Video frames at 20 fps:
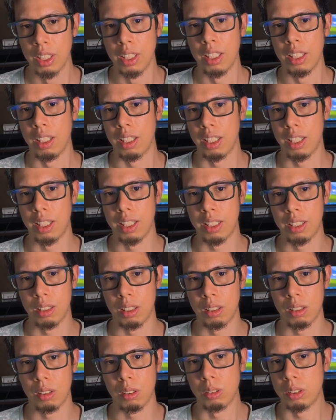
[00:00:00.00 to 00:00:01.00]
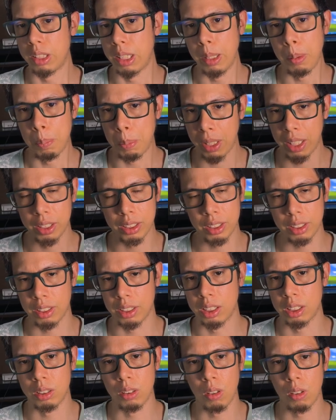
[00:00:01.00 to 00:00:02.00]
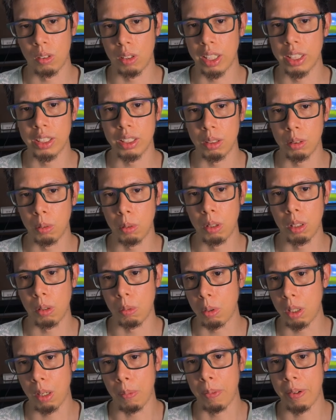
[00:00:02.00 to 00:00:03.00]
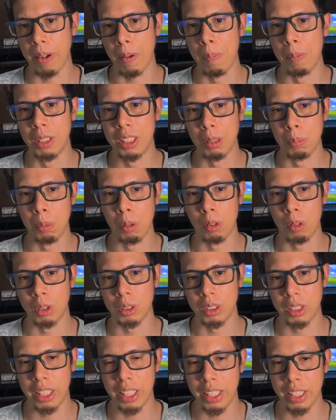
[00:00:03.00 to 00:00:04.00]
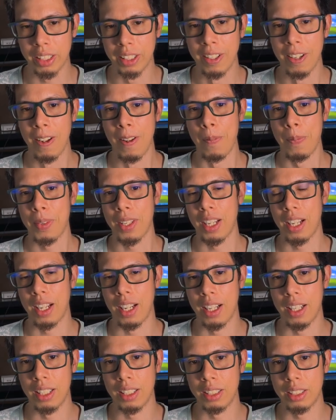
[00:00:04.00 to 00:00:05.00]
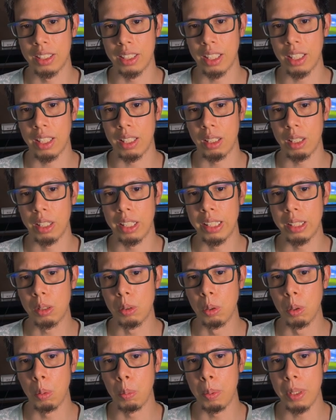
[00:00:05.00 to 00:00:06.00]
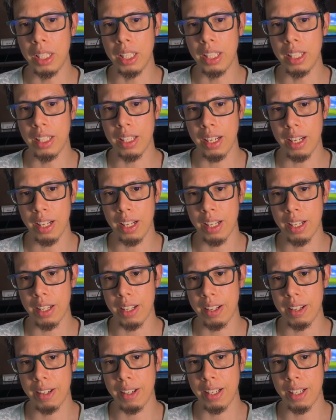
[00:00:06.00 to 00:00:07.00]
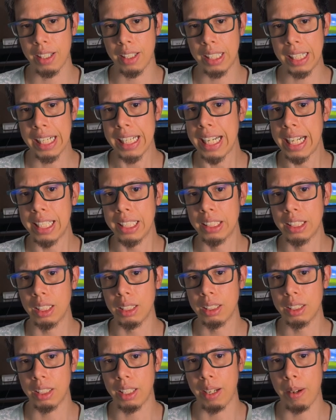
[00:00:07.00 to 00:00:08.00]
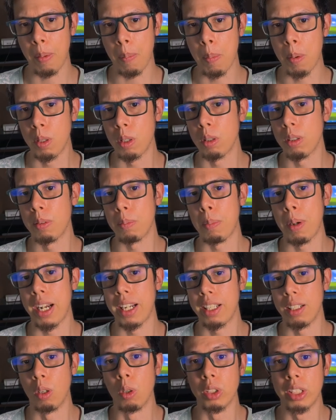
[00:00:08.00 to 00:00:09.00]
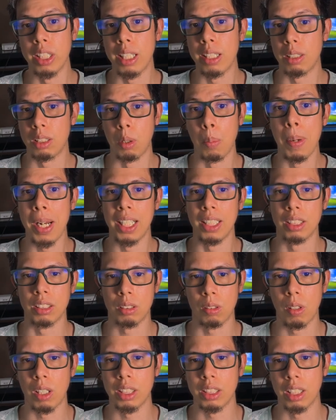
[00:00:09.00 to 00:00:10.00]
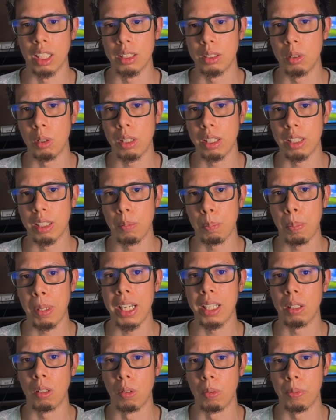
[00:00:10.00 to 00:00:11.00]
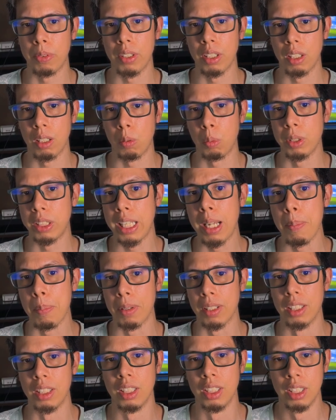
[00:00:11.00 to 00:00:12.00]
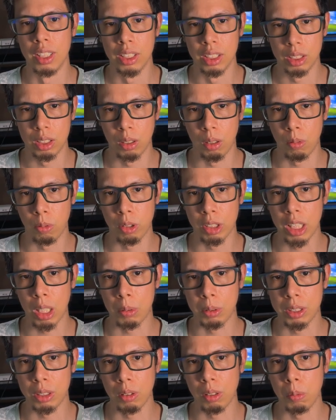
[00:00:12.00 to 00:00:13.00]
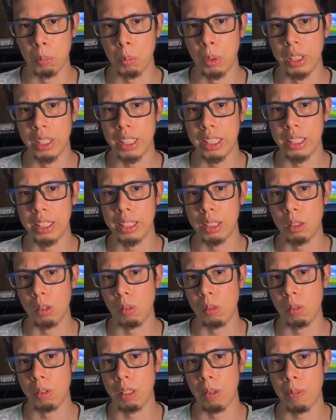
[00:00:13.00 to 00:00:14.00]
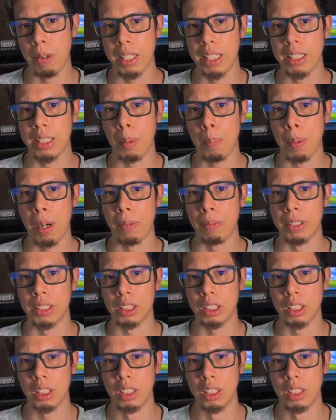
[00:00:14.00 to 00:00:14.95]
Or triplets store, right? We have multiple rows here, and it could be generated by other domains, right? And you can play with them. So for that reason, we need to define the prefix.